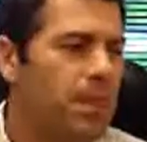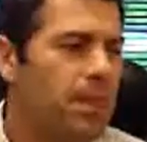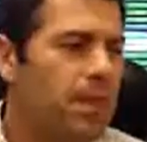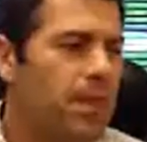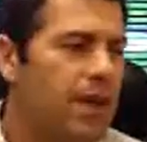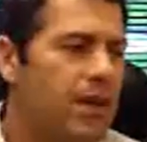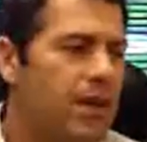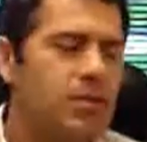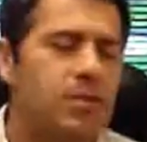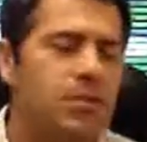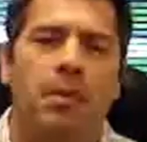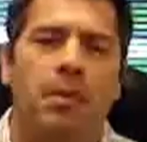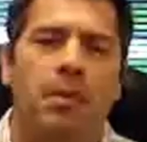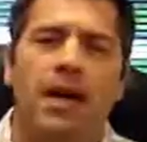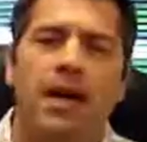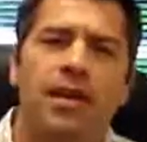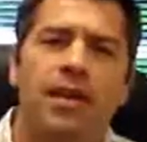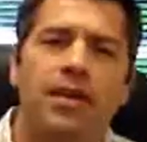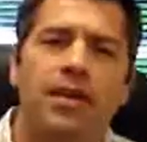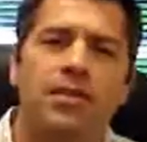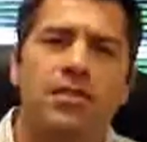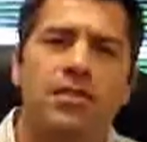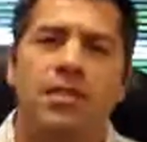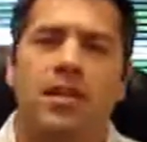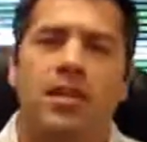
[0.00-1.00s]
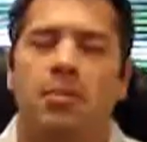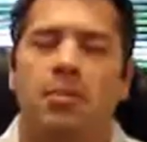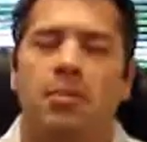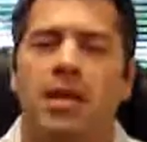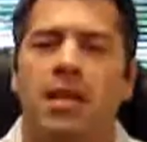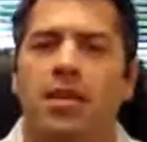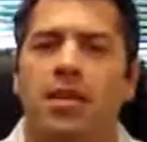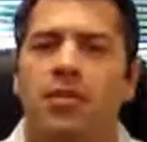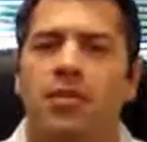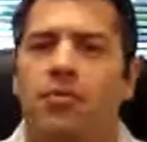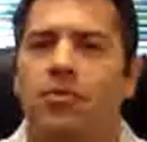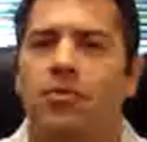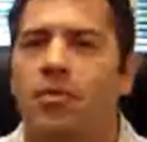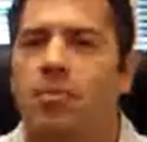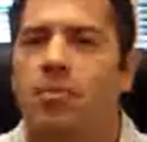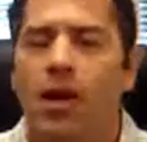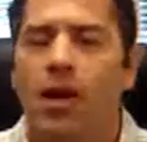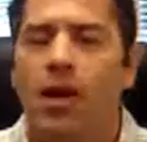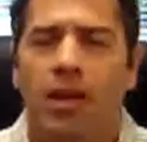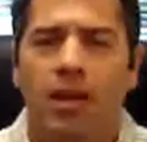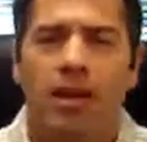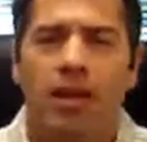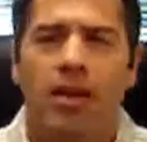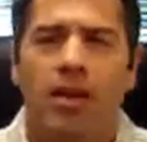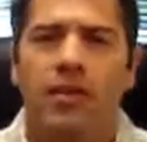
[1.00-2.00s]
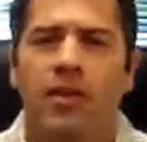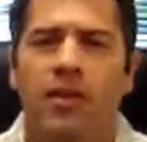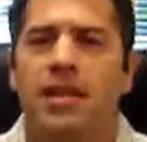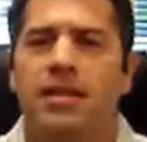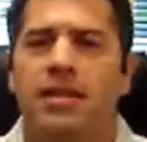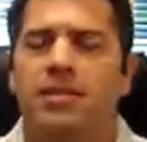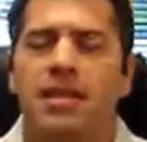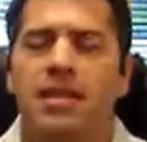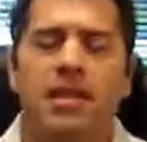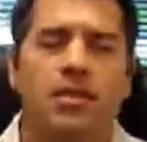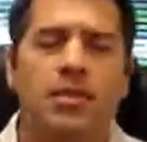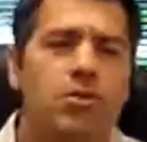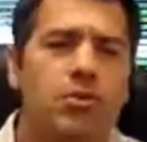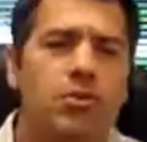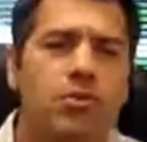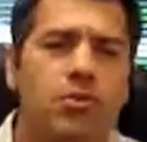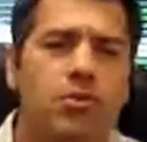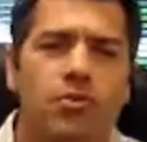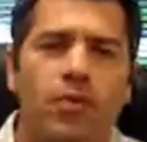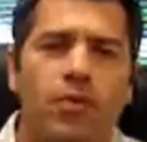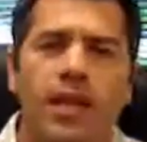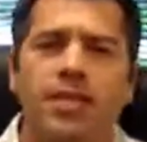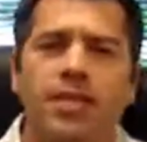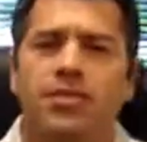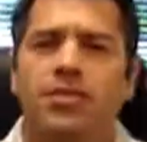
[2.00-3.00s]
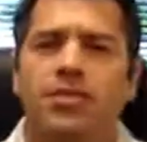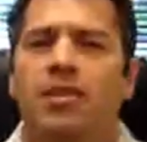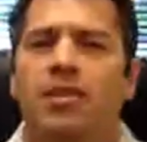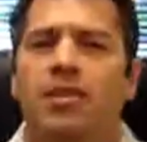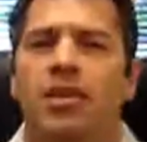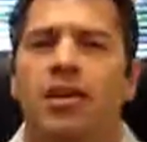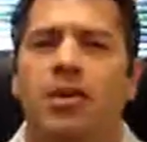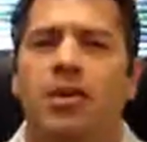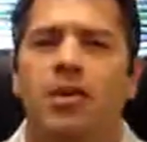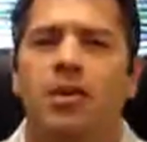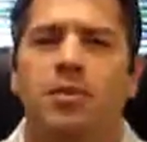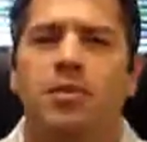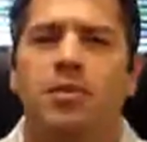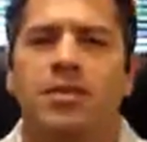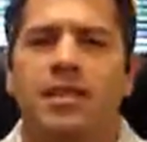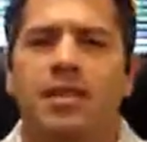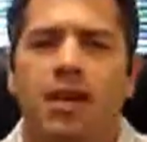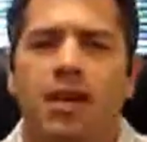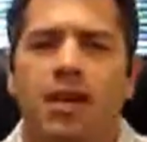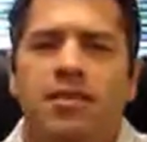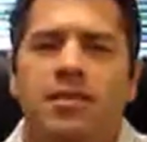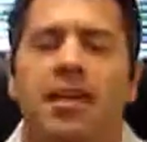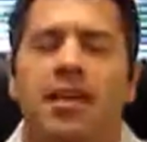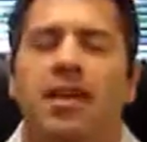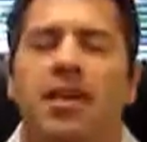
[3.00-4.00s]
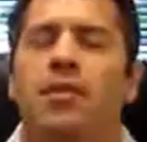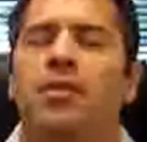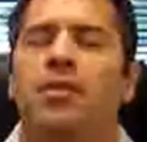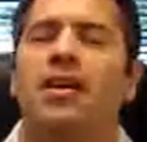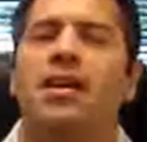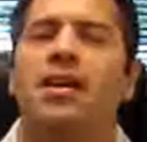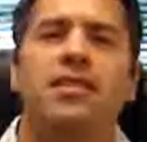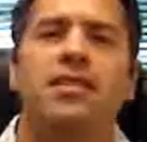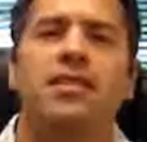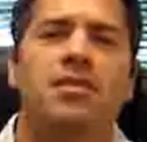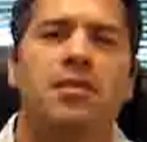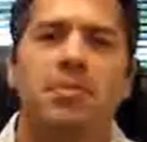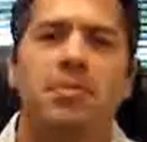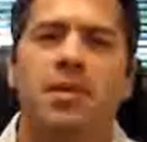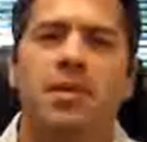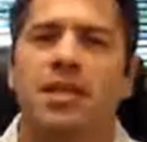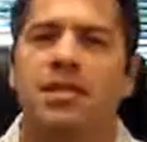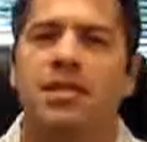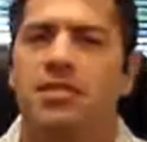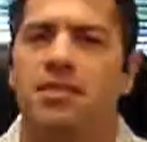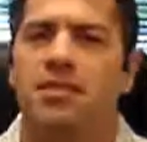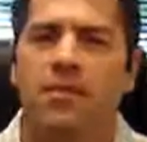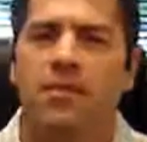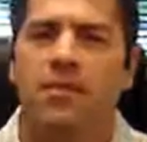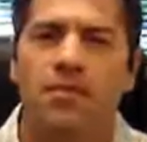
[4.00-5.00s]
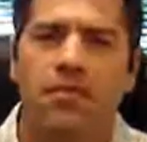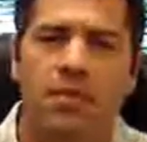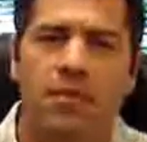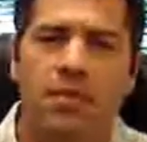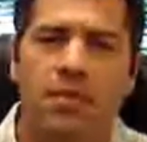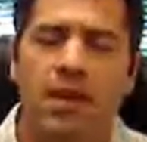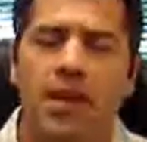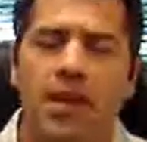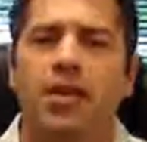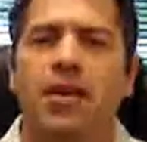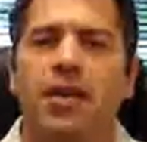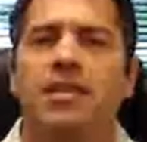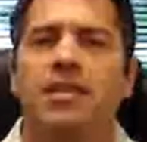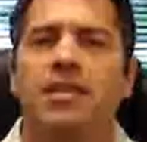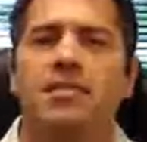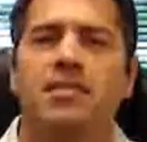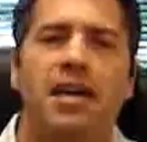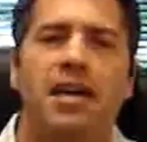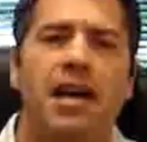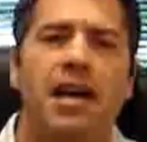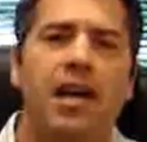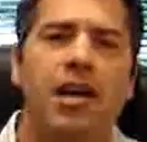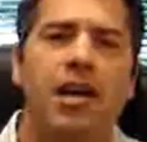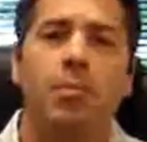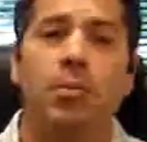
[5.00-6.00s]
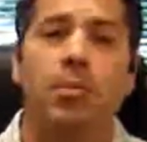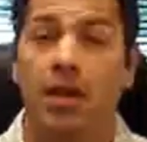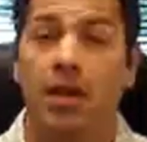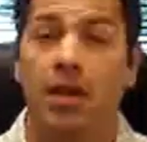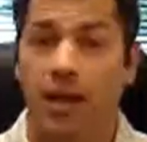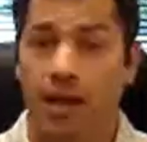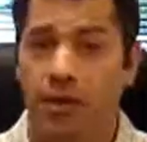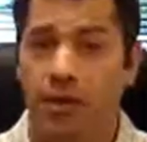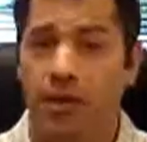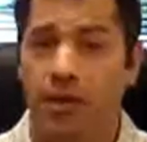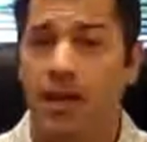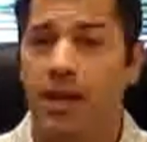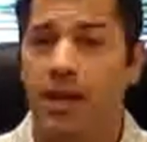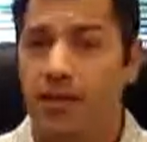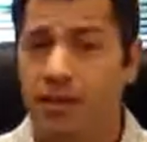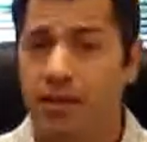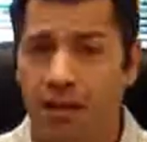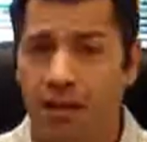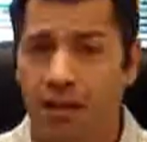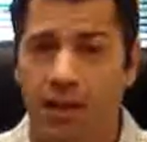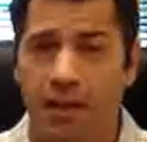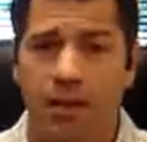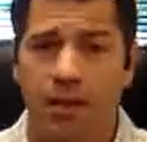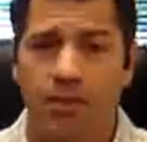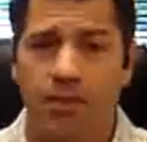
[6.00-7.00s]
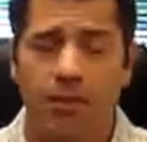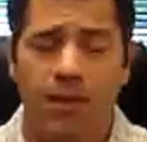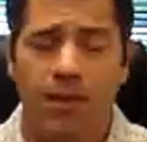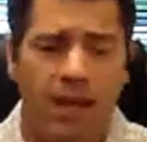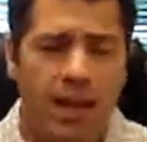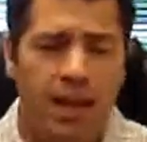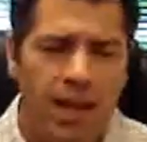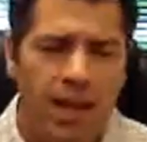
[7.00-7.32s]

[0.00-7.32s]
There's buyers coming in from all areas. Interest rates are low. Downtown Huntington Beach is a very desirable area to live.